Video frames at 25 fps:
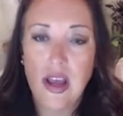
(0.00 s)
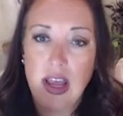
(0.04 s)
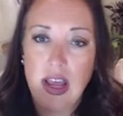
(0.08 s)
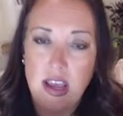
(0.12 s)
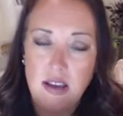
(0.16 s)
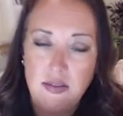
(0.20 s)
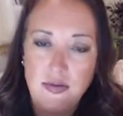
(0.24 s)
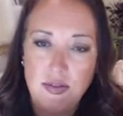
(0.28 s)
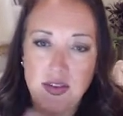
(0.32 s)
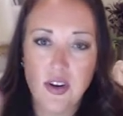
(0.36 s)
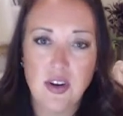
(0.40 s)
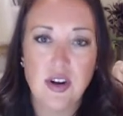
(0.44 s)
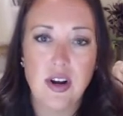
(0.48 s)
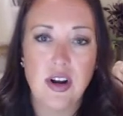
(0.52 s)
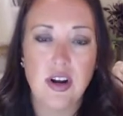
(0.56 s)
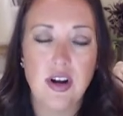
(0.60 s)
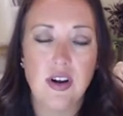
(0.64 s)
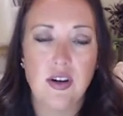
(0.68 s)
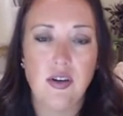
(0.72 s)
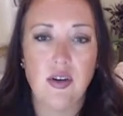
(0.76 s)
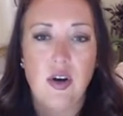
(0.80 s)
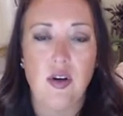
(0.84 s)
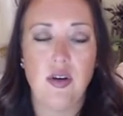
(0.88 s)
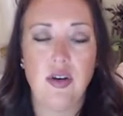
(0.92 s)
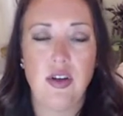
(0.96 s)
If you're going to
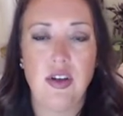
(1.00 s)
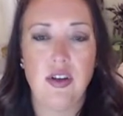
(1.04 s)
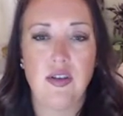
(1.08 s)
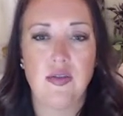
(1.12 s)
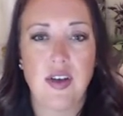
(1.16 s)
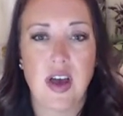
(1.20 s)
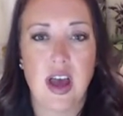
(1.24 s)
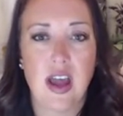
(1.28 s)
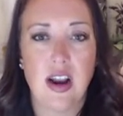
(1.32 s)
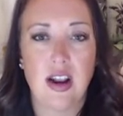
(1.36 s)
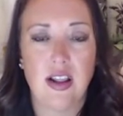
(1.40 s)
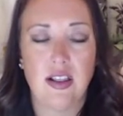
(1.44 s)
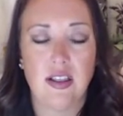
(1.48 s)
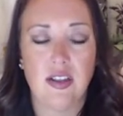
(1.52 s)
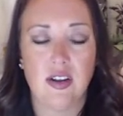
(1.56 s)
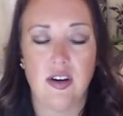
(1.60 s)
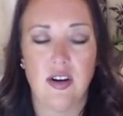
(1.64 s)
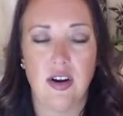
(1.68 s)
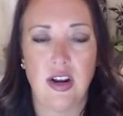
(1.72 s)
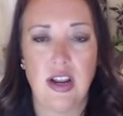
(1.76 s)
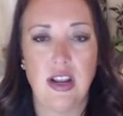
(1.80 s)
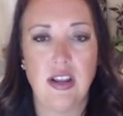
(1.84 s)
grow, you've got to learn.